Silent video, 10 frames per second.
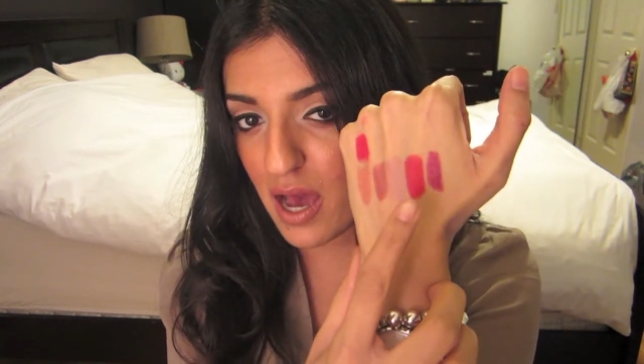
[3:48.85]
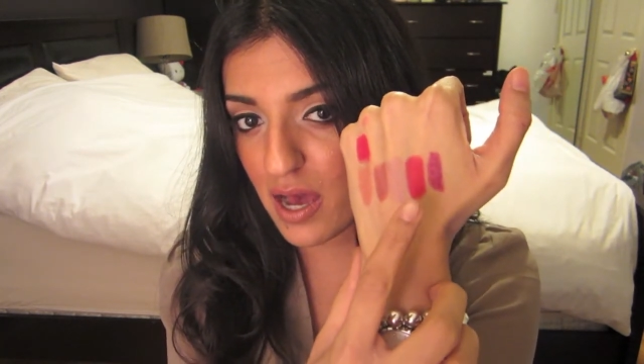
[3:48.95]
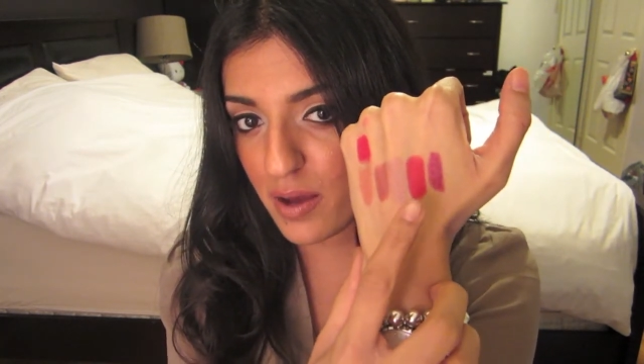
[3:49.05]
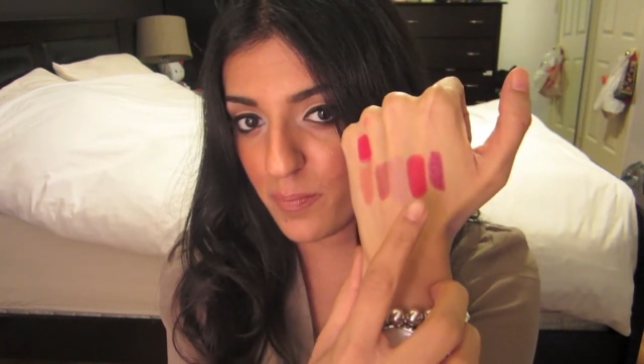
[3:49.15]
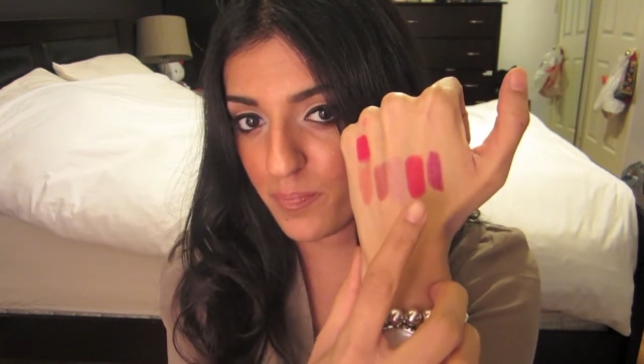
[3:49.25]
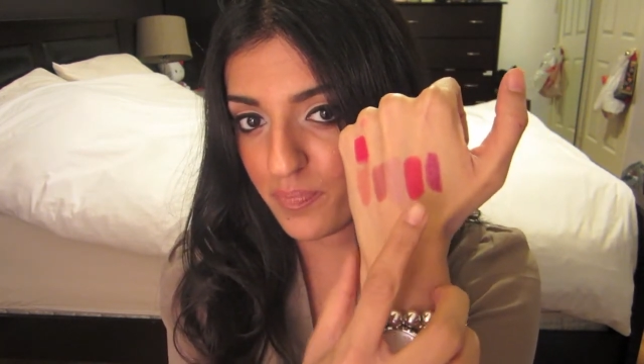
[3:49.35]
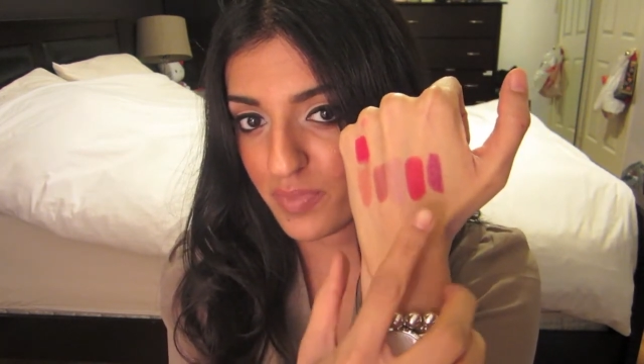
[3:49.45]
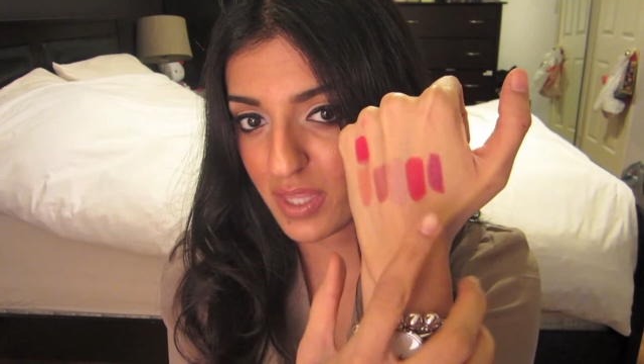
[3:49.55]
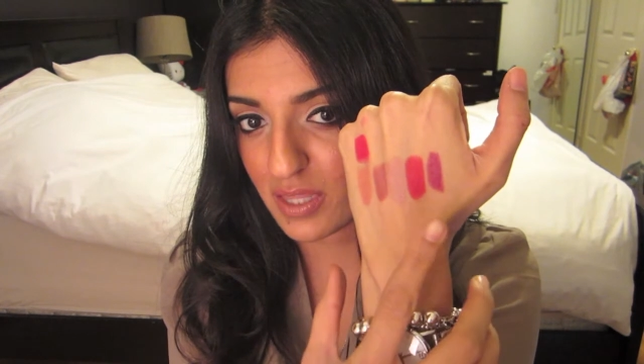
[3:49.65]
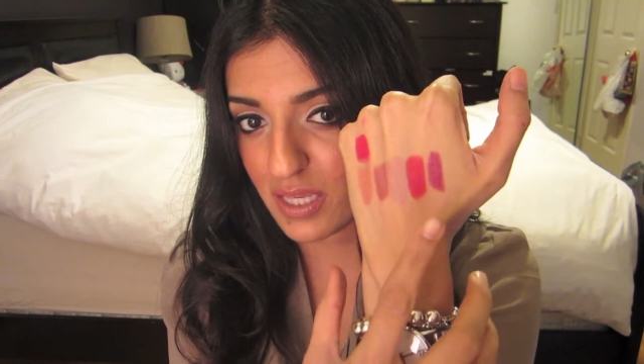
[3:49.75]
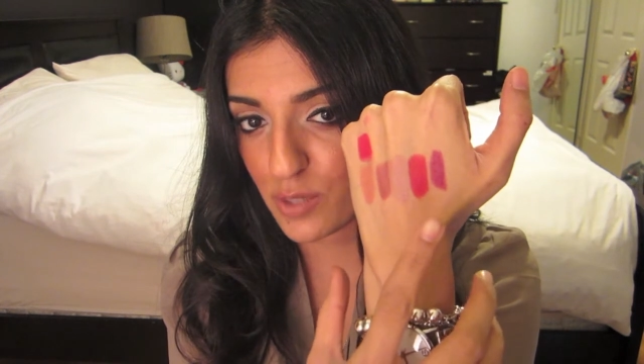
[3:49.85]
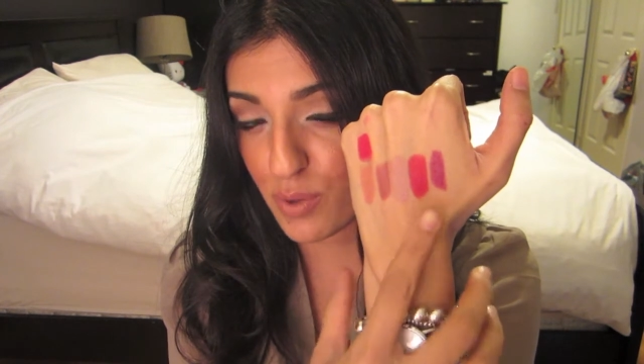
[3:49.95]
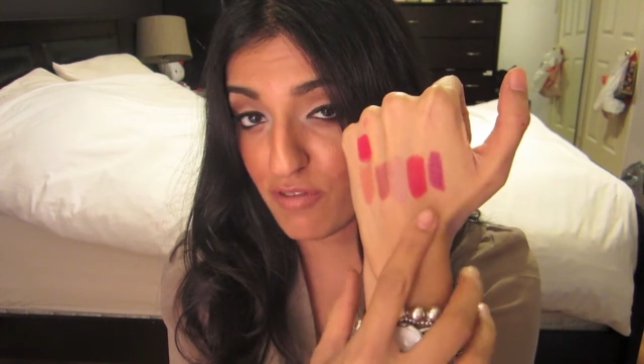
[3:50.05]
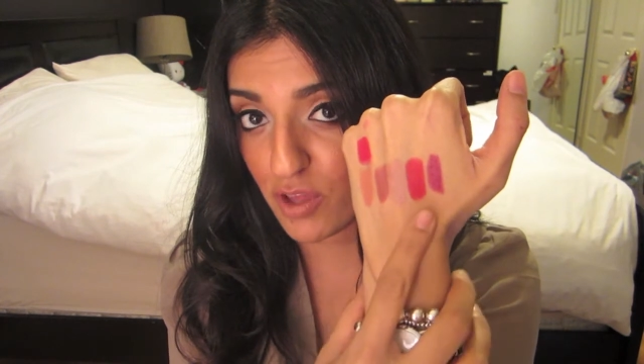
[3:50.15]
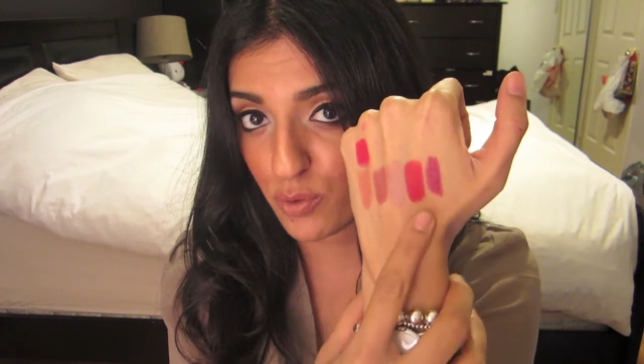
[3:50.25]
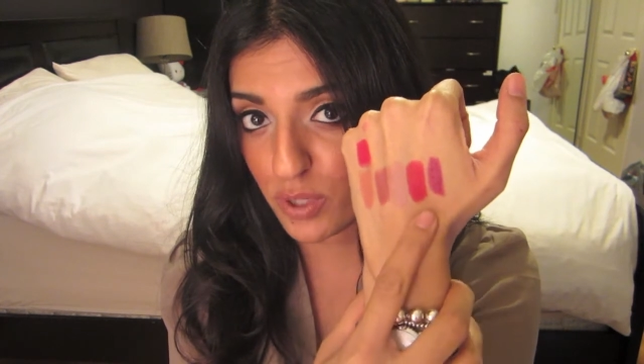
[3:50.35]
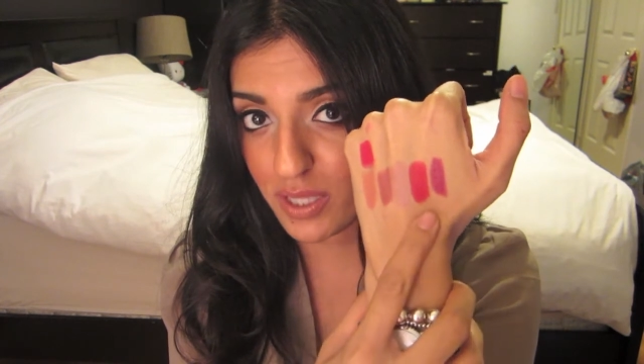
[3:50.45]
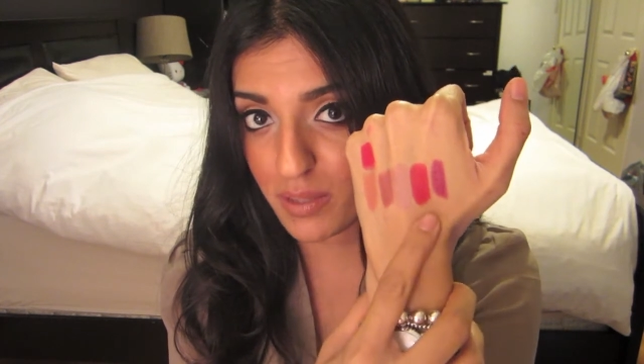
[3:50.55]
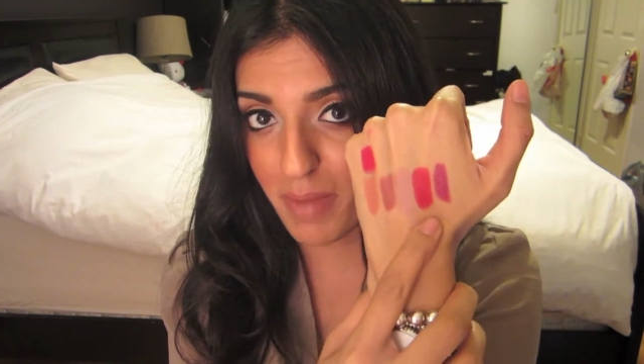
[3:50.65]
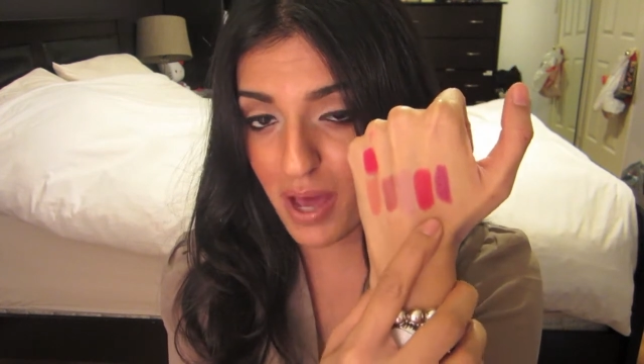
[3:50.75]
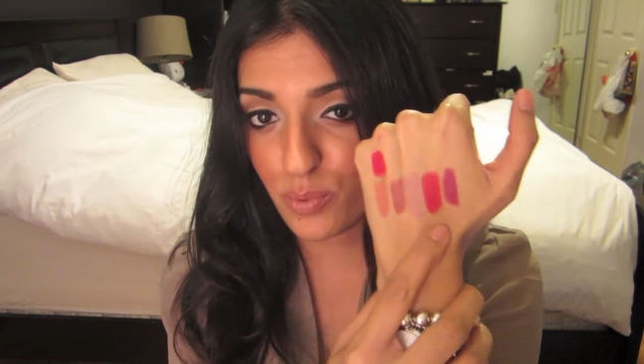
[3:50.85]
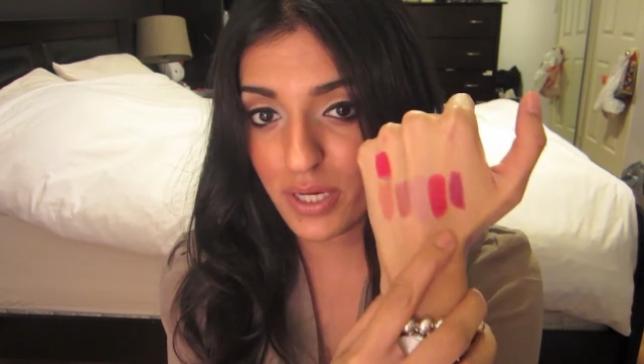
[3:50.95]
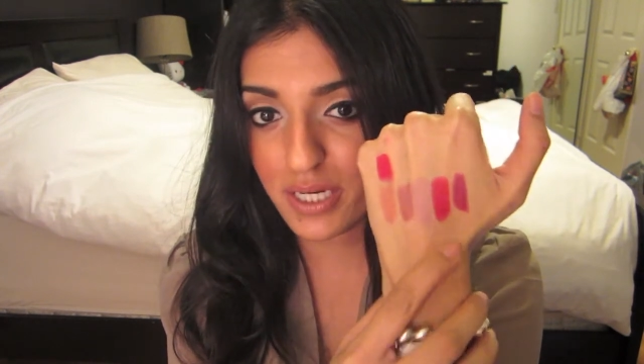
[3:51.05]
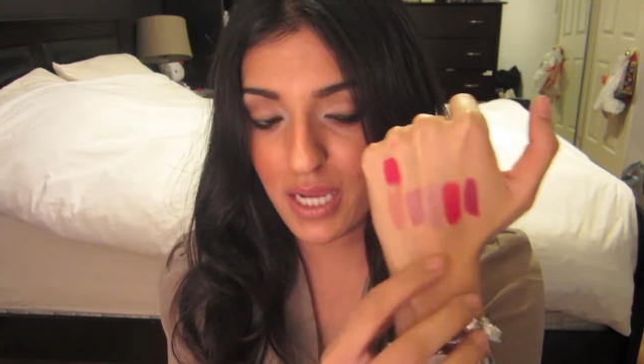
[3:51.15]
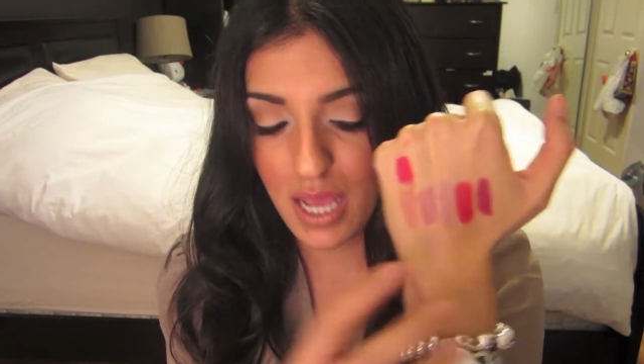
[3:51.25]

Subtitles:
Revlon one, the matte one,